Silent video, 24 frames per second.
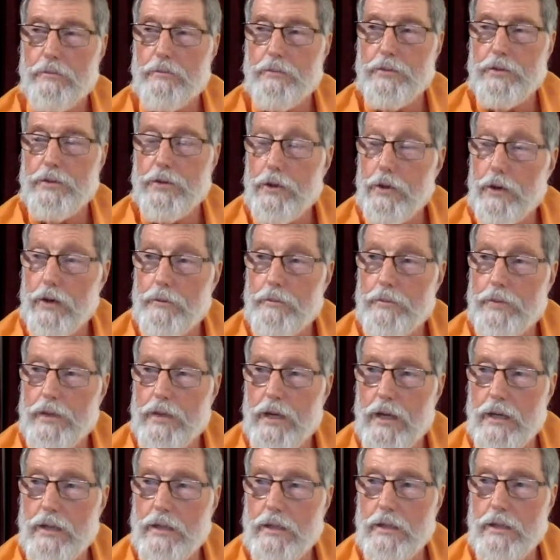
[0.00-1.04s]

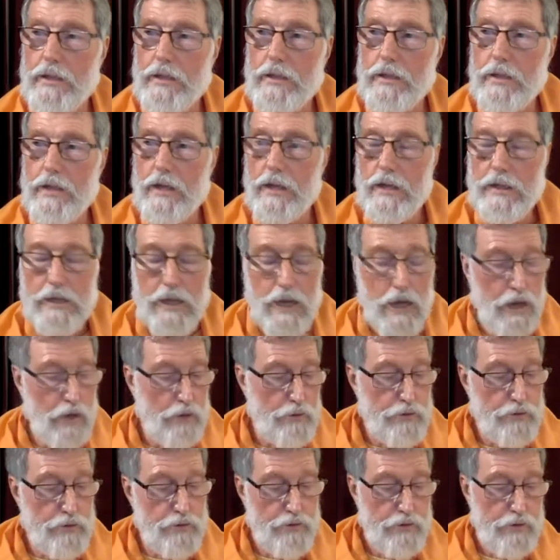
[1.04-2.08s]
circumstances, his
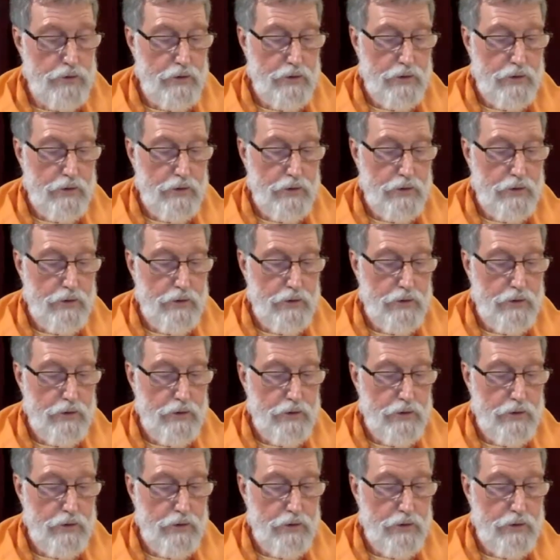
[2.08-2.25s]
house.